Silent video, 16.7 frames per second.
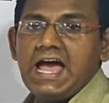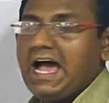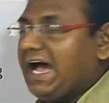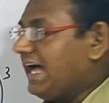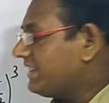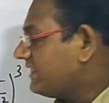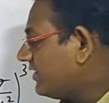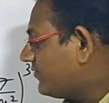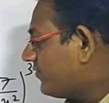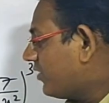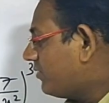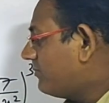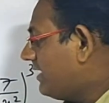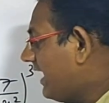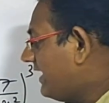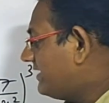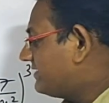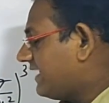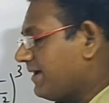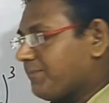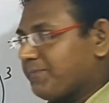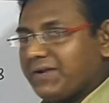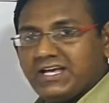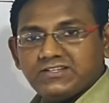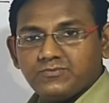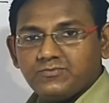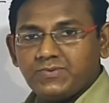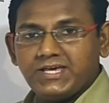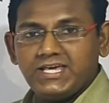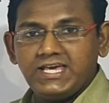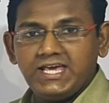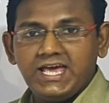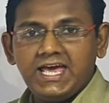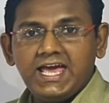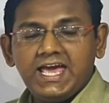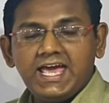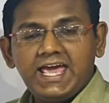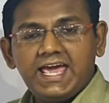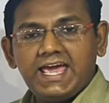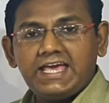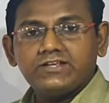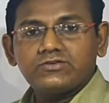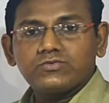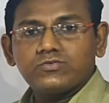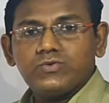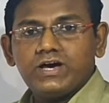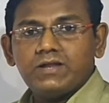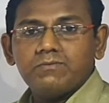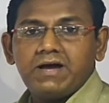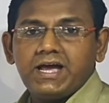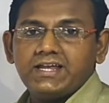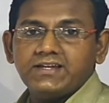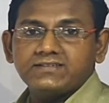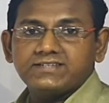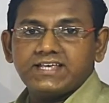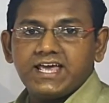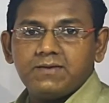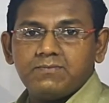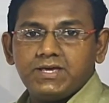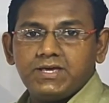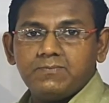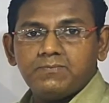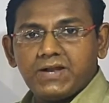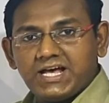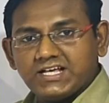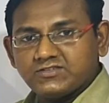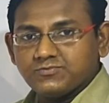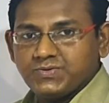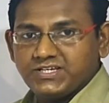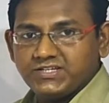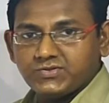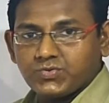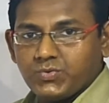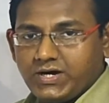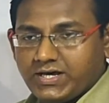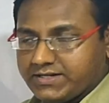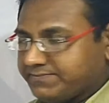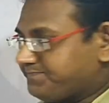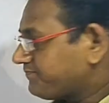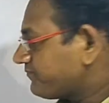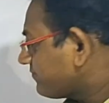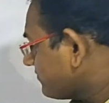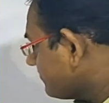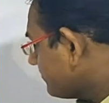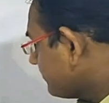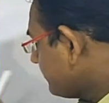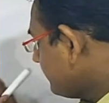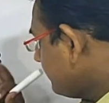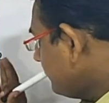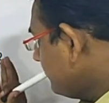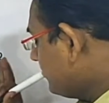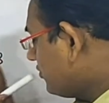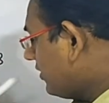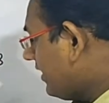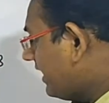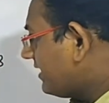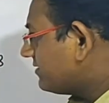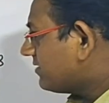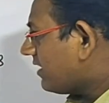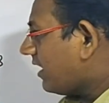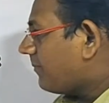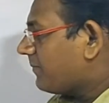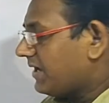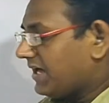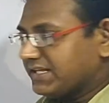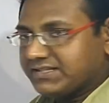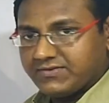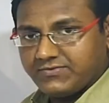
and the formula is a plus b, a square minus ab plus b square. So let us apply the